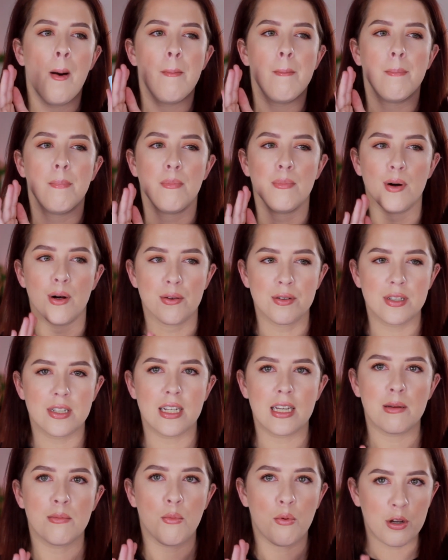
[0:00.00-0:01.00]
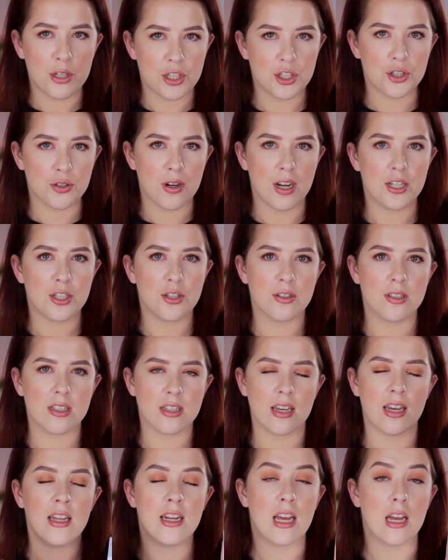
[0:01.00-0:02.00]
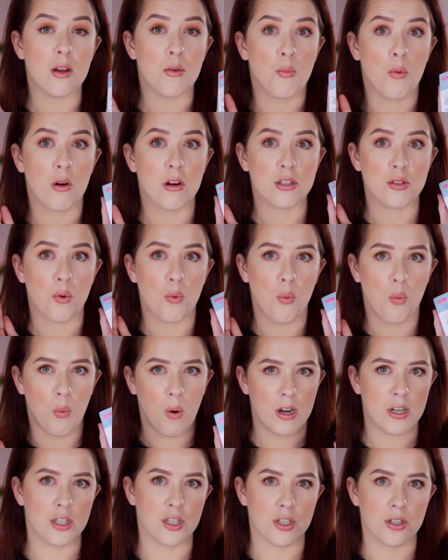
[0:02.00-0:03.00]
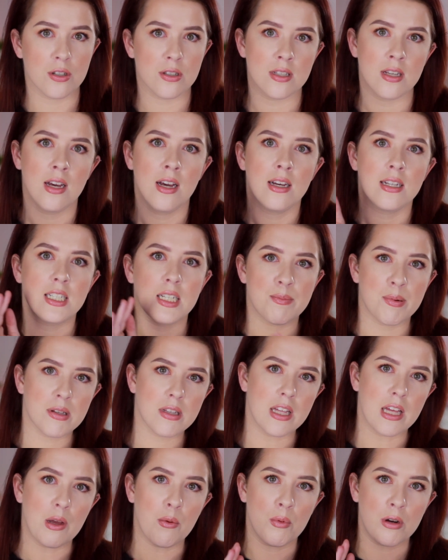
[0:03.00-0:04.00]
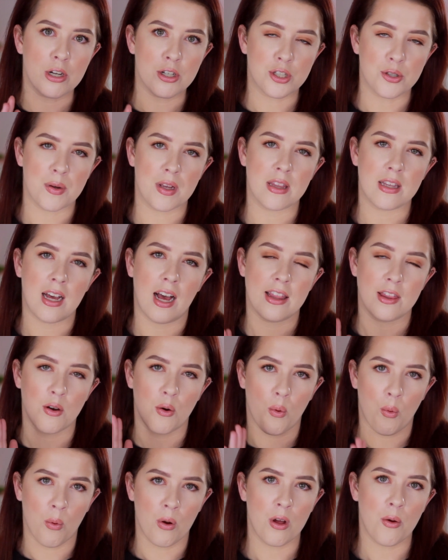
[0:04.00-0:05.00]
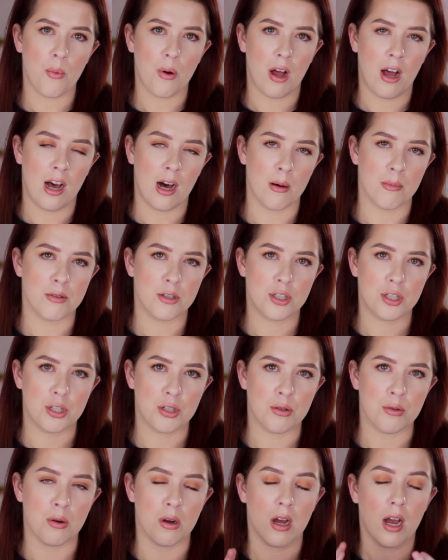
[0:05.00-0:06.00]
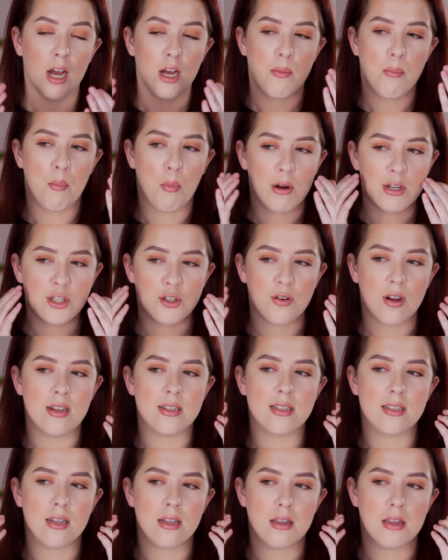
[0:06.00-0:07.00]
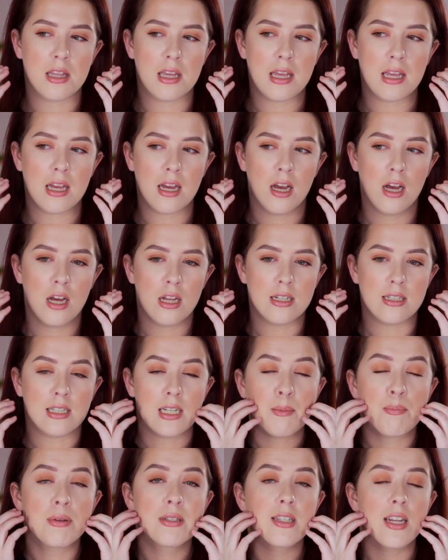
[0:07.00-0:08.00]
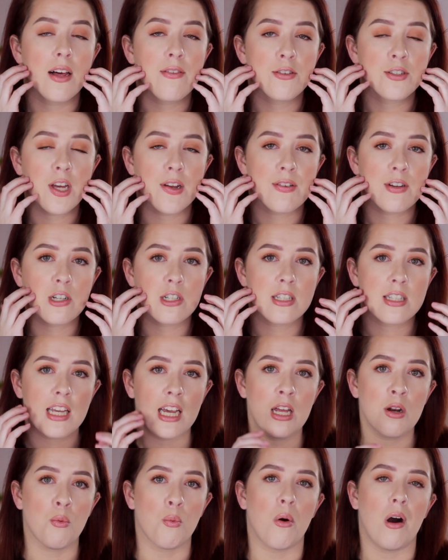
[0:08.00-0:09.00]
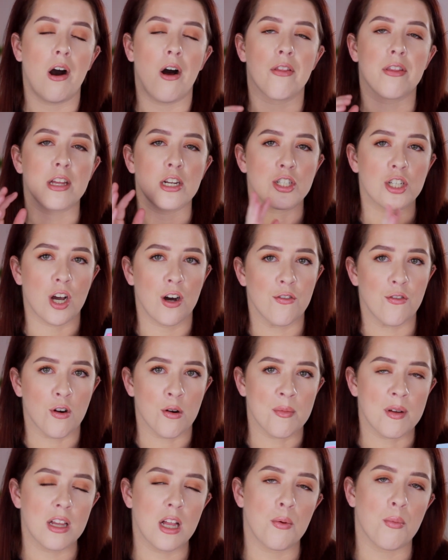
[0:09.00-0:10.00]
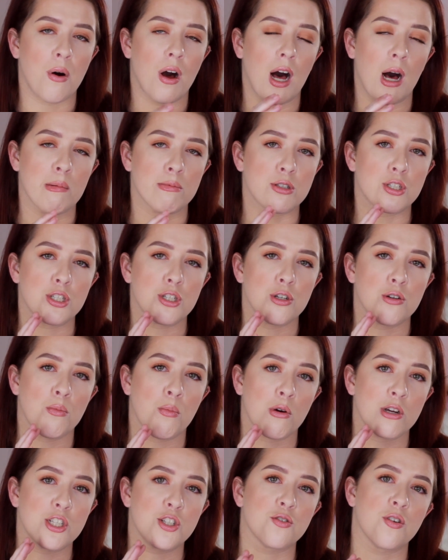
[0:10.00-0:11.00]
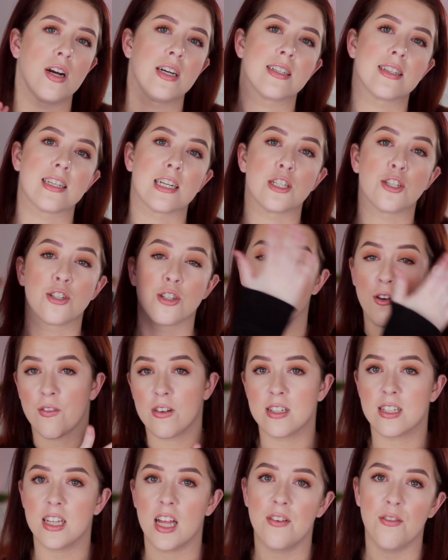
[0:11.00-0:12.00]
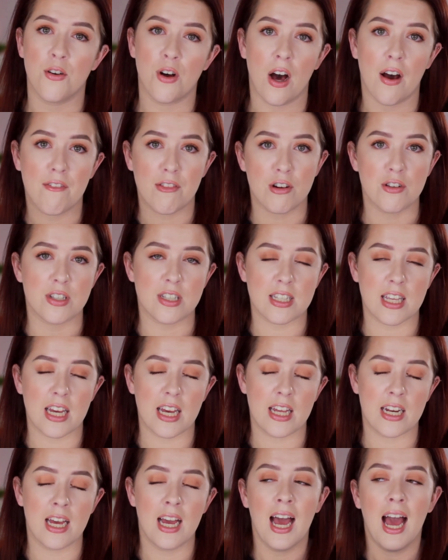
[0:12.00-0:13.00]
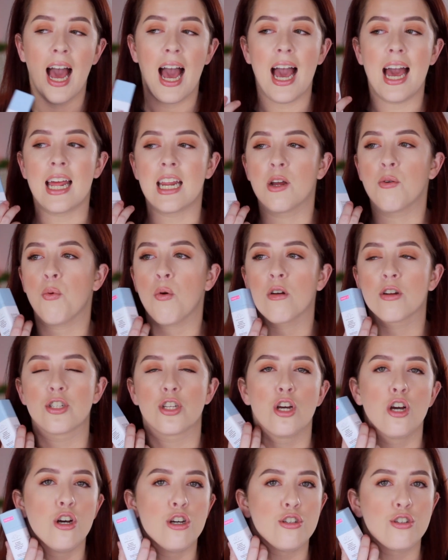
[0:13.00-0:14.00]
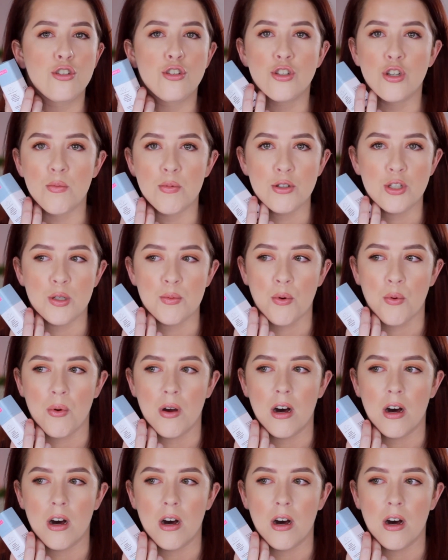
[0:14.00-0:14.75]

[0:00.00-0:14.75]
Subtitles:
multi-moisturize your skin, it works wonders. Typically when you're doing that, the oil will help to moisturize the deepest levels of your skin, while the gel formula will help to moisturize the surface level of your skin, and it works super, super